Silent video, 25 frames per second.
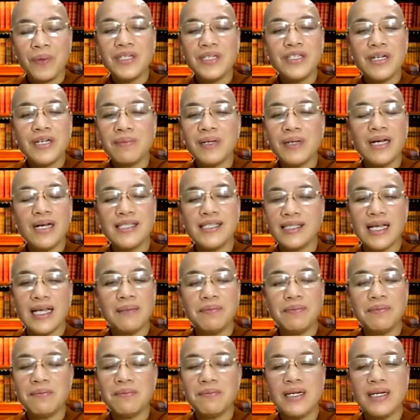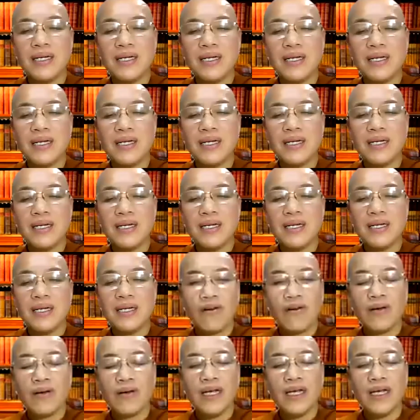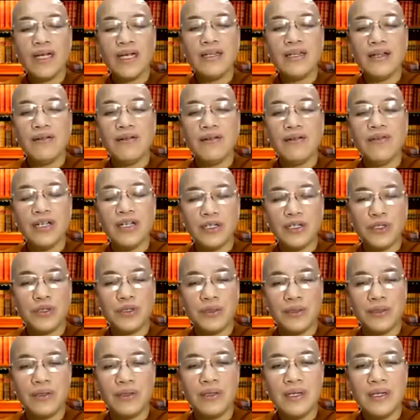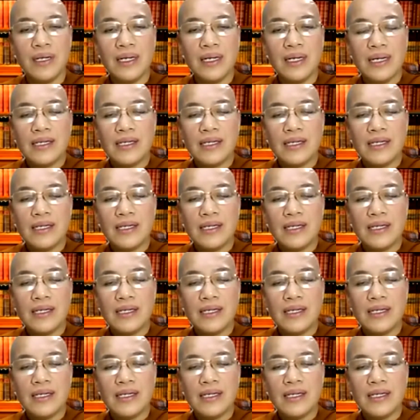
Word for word: We don't accept money for individual.